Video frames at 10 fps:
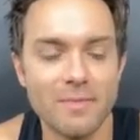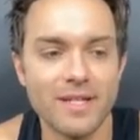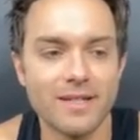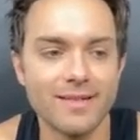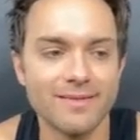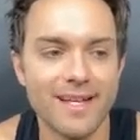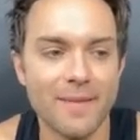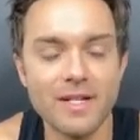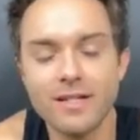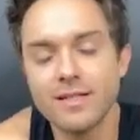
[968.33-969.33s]
big,
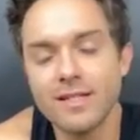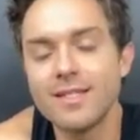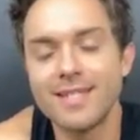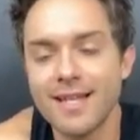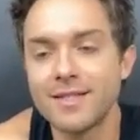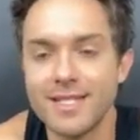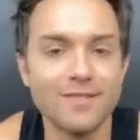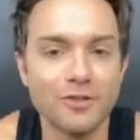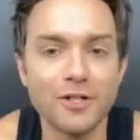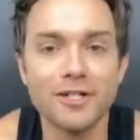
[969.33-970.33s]
I mean, it's a death
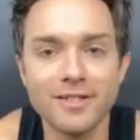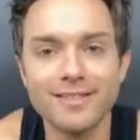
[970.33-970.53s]
scene. Sure.